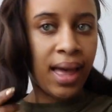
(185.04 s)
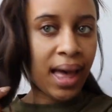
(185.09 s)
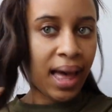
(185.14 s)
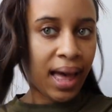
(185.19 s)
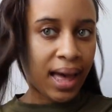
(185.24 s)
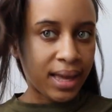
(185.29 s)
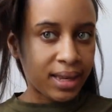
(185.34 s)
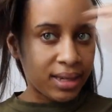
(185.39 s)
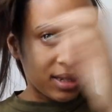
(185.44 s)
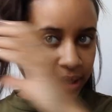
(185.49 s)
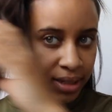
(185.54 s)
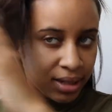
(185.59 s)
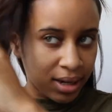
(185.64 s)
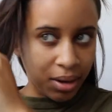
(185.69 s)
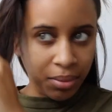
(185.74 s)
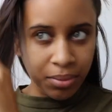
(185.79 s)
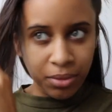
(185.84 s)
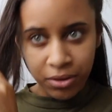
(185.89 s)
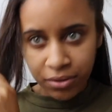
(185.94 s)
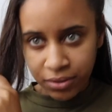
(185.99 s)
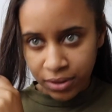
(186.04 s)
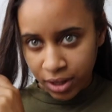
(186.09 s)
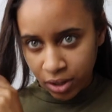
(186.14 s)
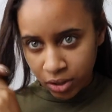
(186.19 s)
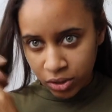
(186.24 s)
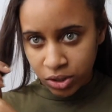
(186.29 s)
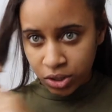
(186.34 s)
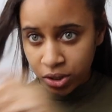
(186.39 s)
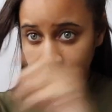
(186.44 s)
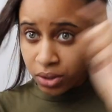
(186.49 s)
And now I'm moving
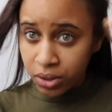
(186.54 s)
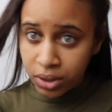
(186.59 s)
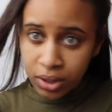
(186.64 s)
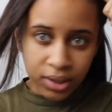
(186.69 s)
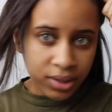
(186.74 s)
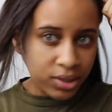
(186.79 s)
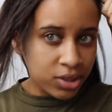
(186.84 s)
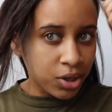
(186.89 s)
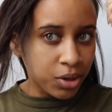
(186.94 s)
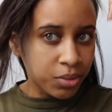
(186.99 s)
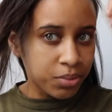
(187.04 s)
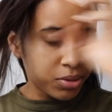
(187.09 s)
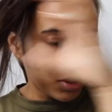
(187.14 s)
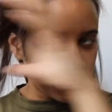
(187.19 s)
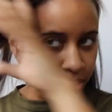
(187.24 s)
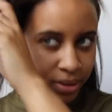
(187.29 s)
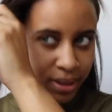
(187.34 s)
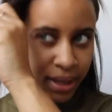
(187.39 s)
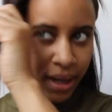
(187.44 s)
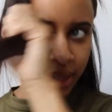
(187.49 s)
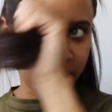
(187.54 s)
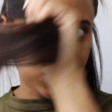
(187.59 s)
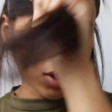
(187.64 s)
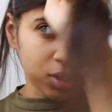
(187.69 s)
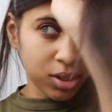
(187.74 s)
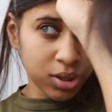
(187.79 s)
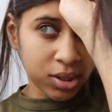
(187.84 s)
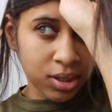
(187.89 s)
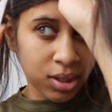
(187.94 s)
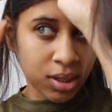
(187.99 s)
on to the top two
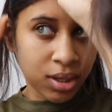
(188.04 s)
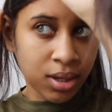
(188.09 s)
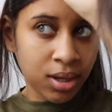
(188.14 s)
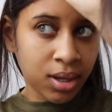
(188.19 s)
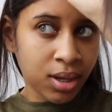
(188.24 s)
sections.